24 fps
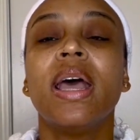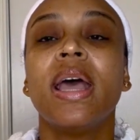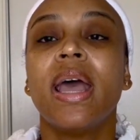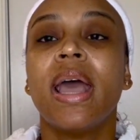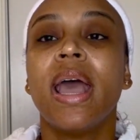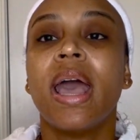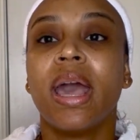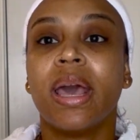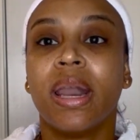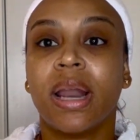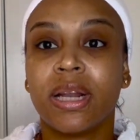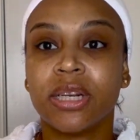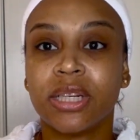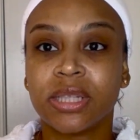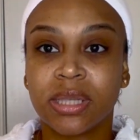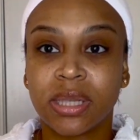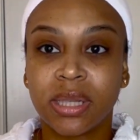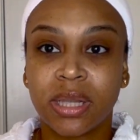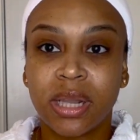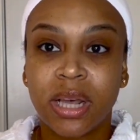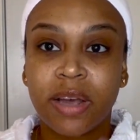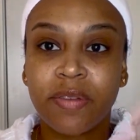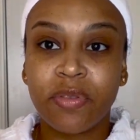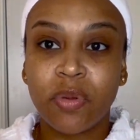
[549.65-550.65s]
And I just
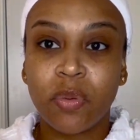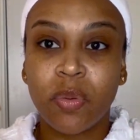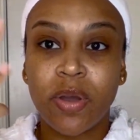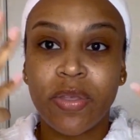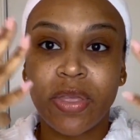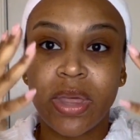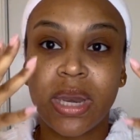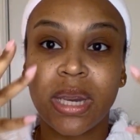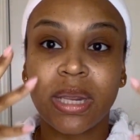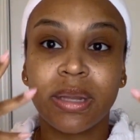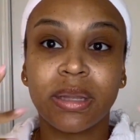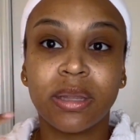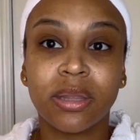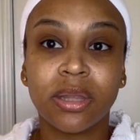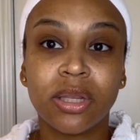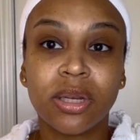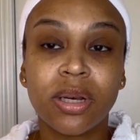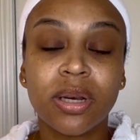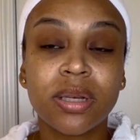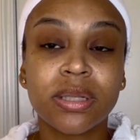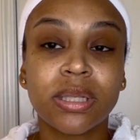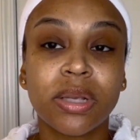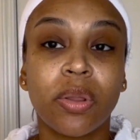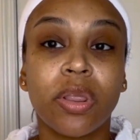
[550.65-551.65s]
love the way that it
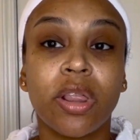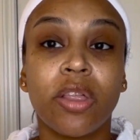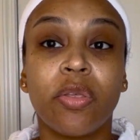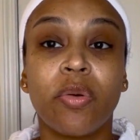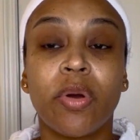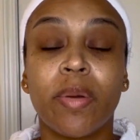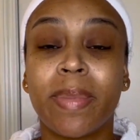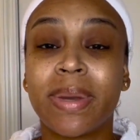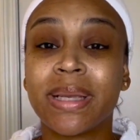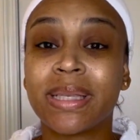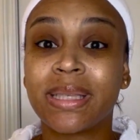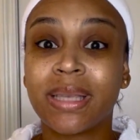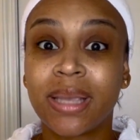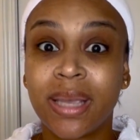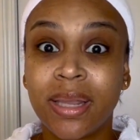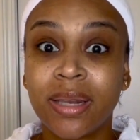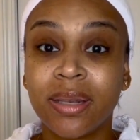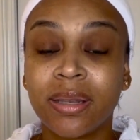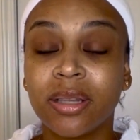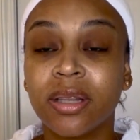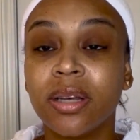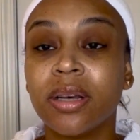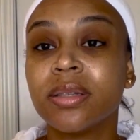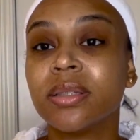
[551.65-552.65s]
looks. I love the way my skin
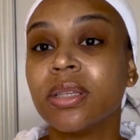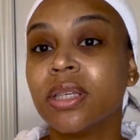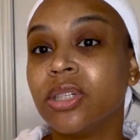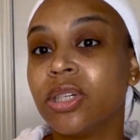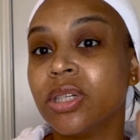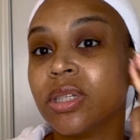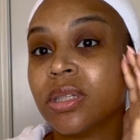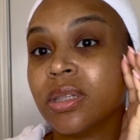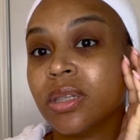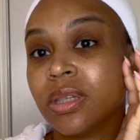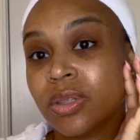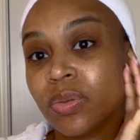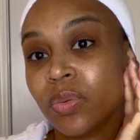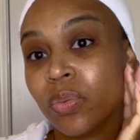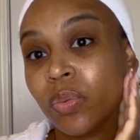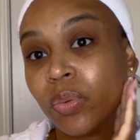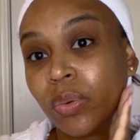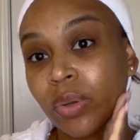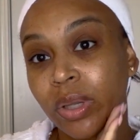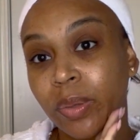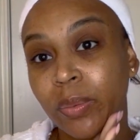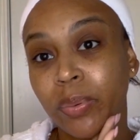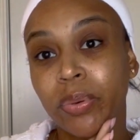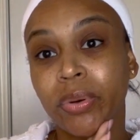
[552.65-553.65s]
looks. It just looks really
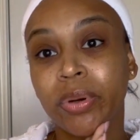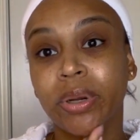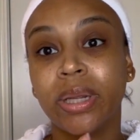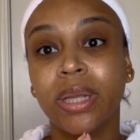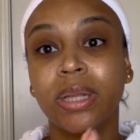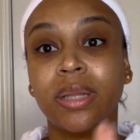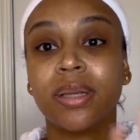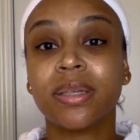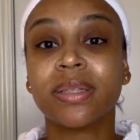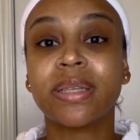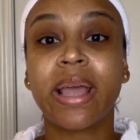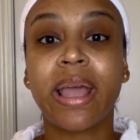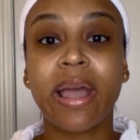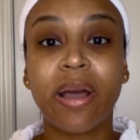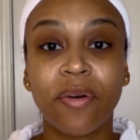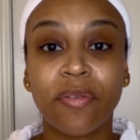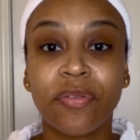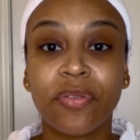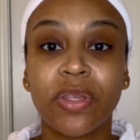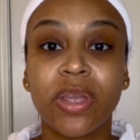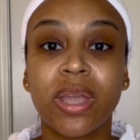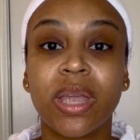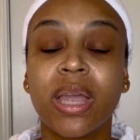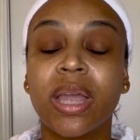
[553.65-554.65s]
pretty. It looks
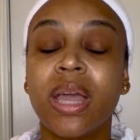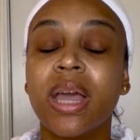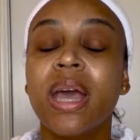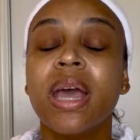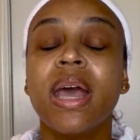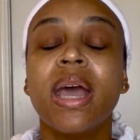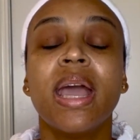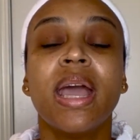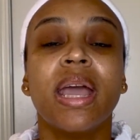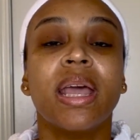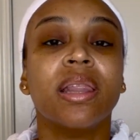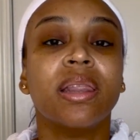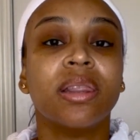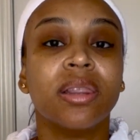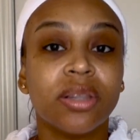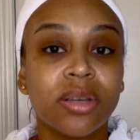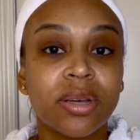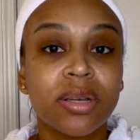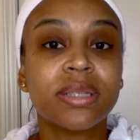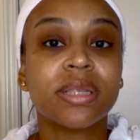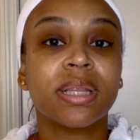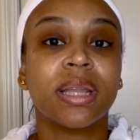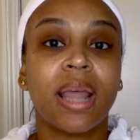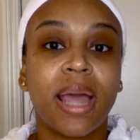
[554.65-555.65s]
healthy. It
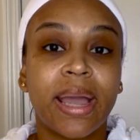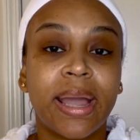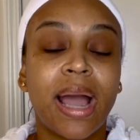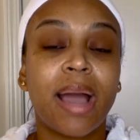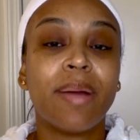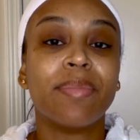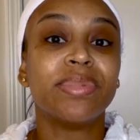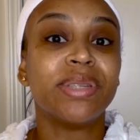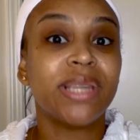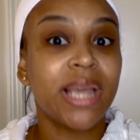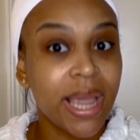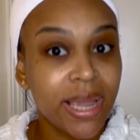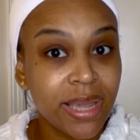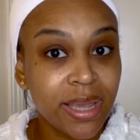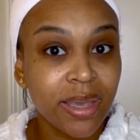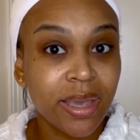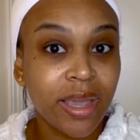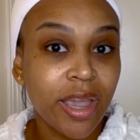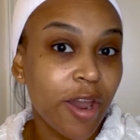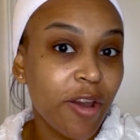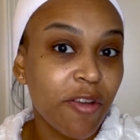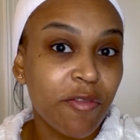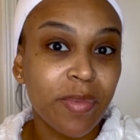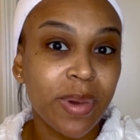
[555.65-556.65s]
looks like I'm taking
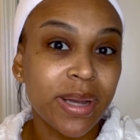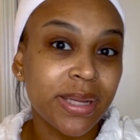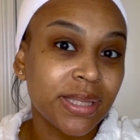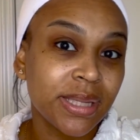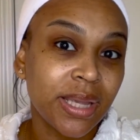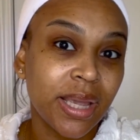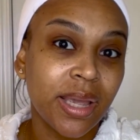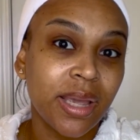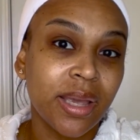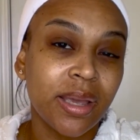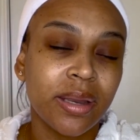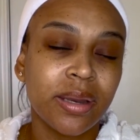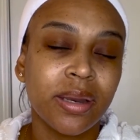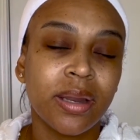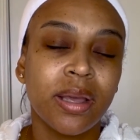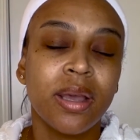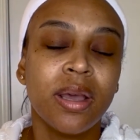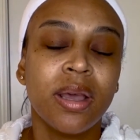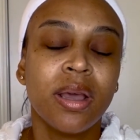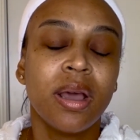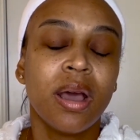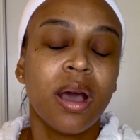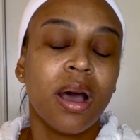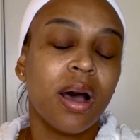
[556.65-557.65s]
care of my skin.
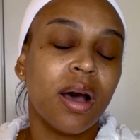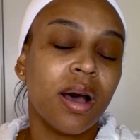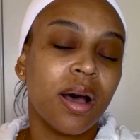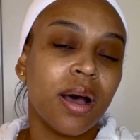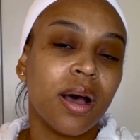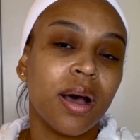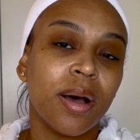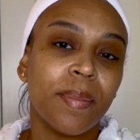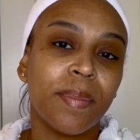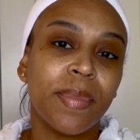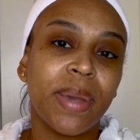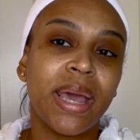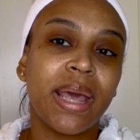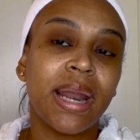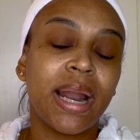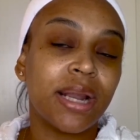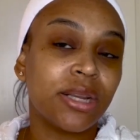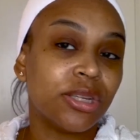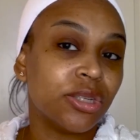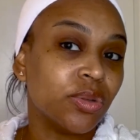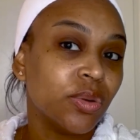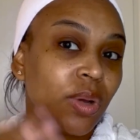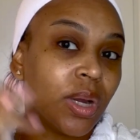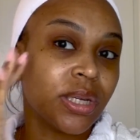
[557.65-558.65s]
And I
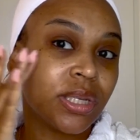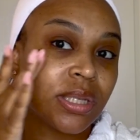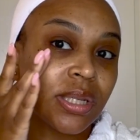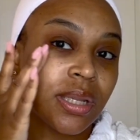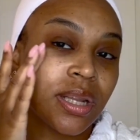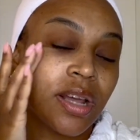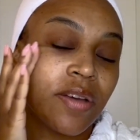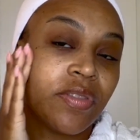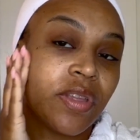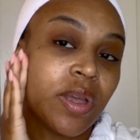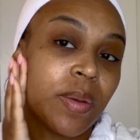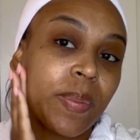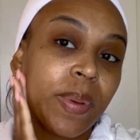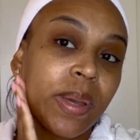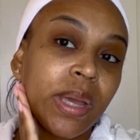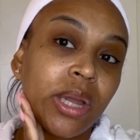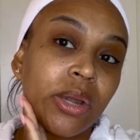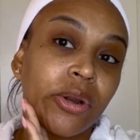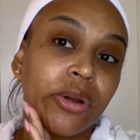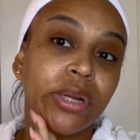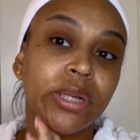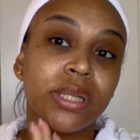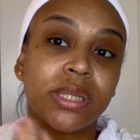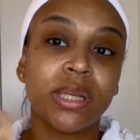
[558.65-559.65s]
just love the
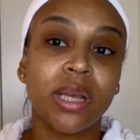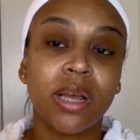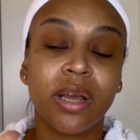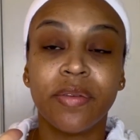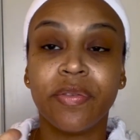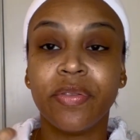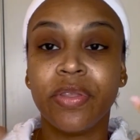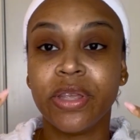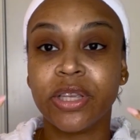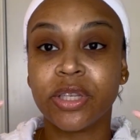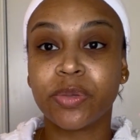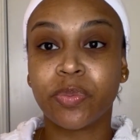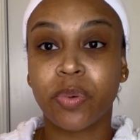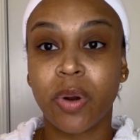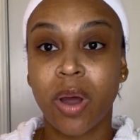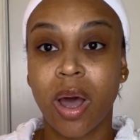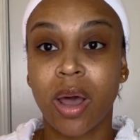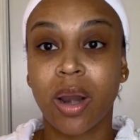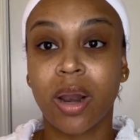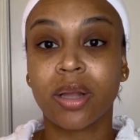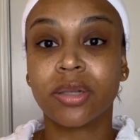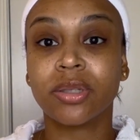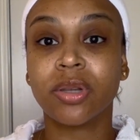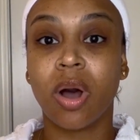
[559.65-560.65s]
appearance of this
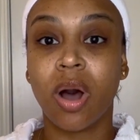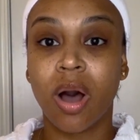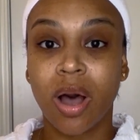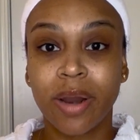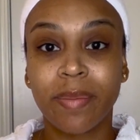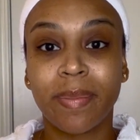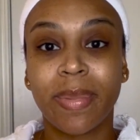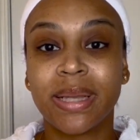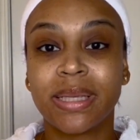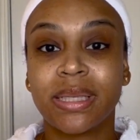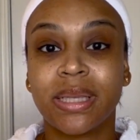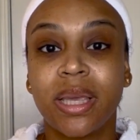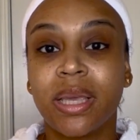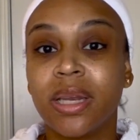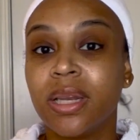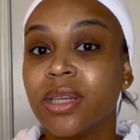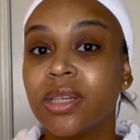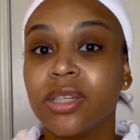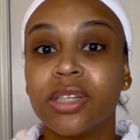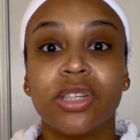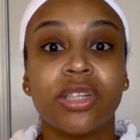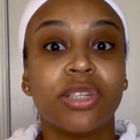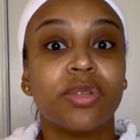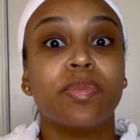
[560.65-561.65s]
product on my skin. It's
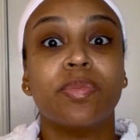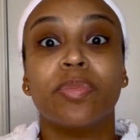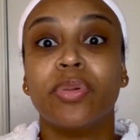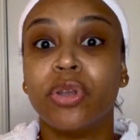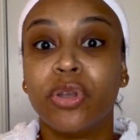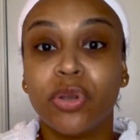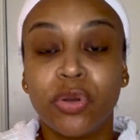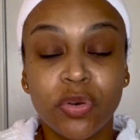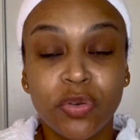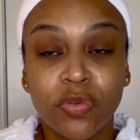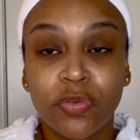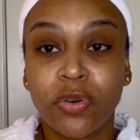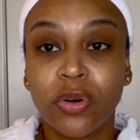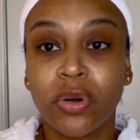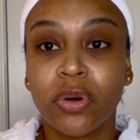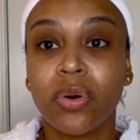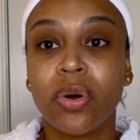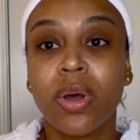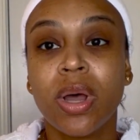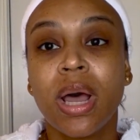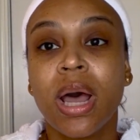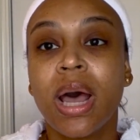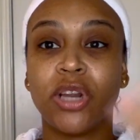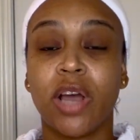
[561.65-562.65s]
just beautiful.
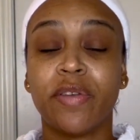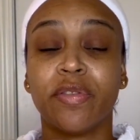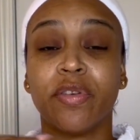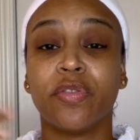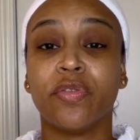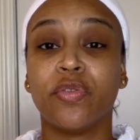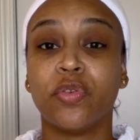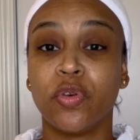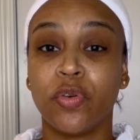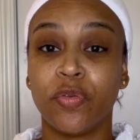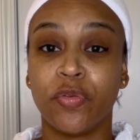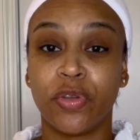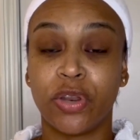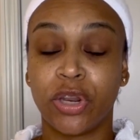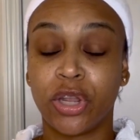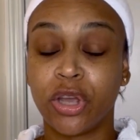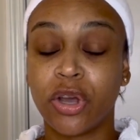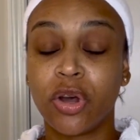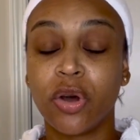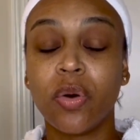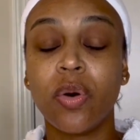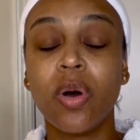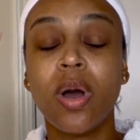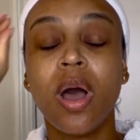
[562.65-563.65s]
I have a full
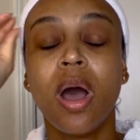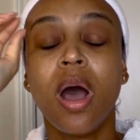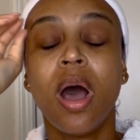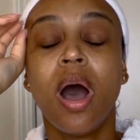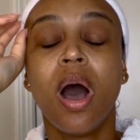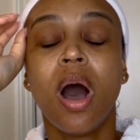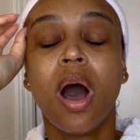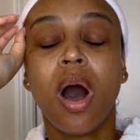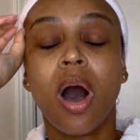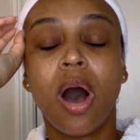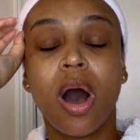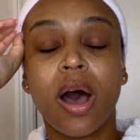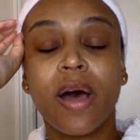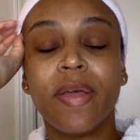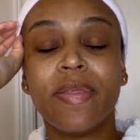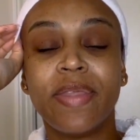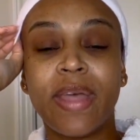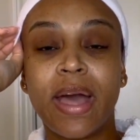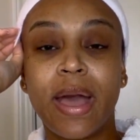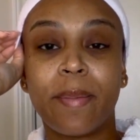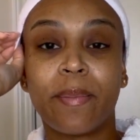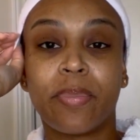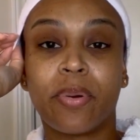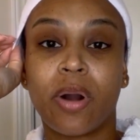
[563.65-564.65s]
video on
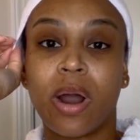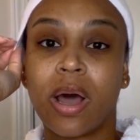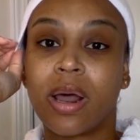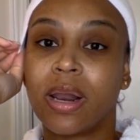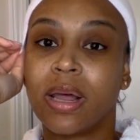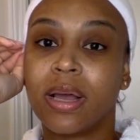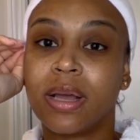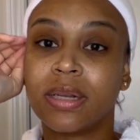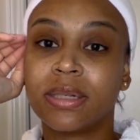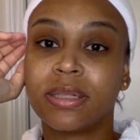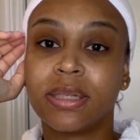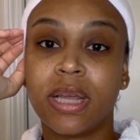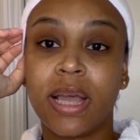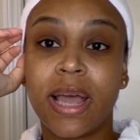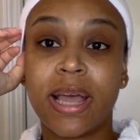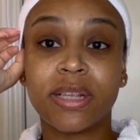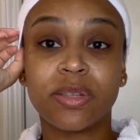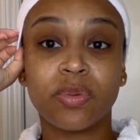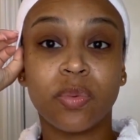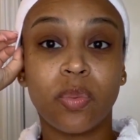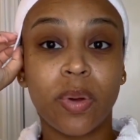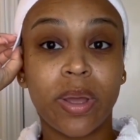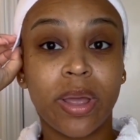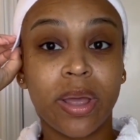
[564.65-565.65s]
that product as
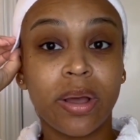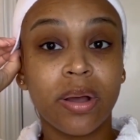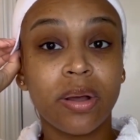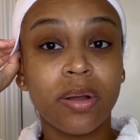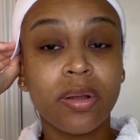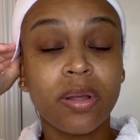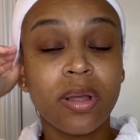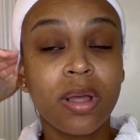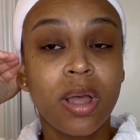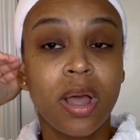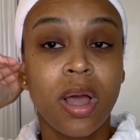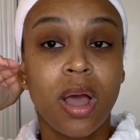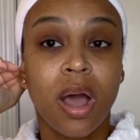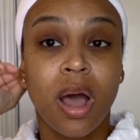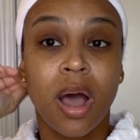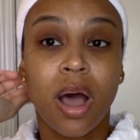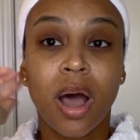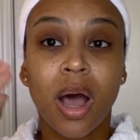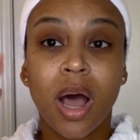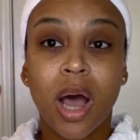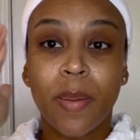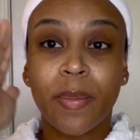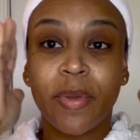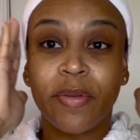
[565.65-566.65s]
well.
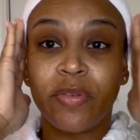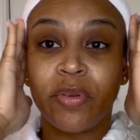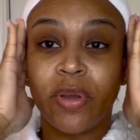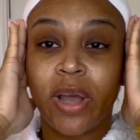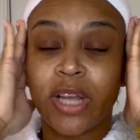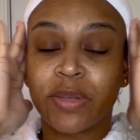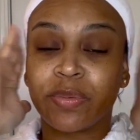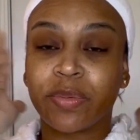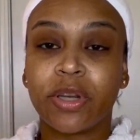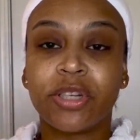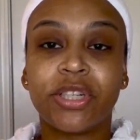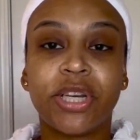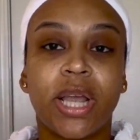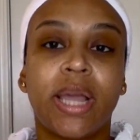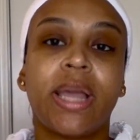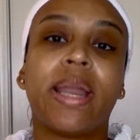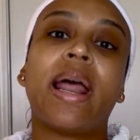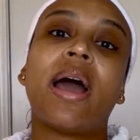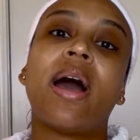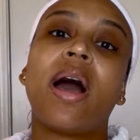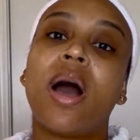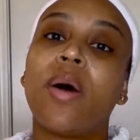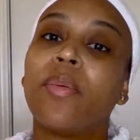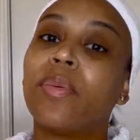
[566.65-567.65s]
If you guys want to check it
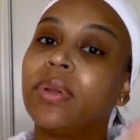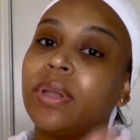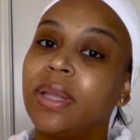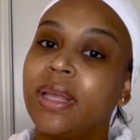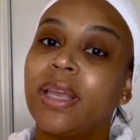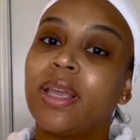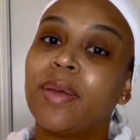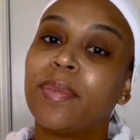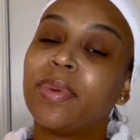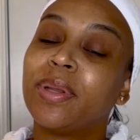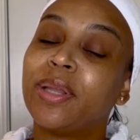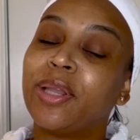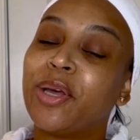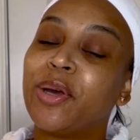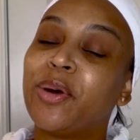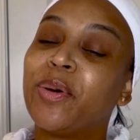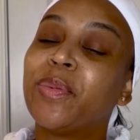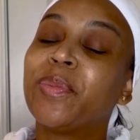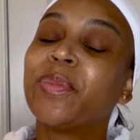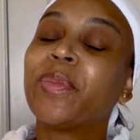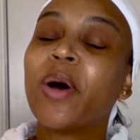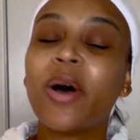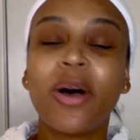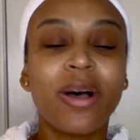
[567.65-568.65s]
out, I will link it below
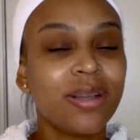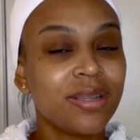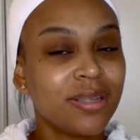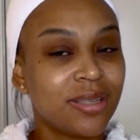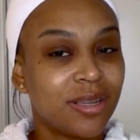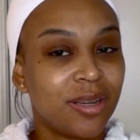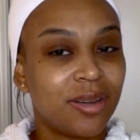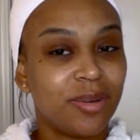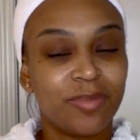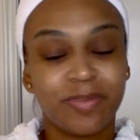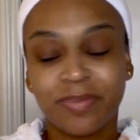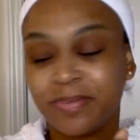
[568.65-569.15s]
also.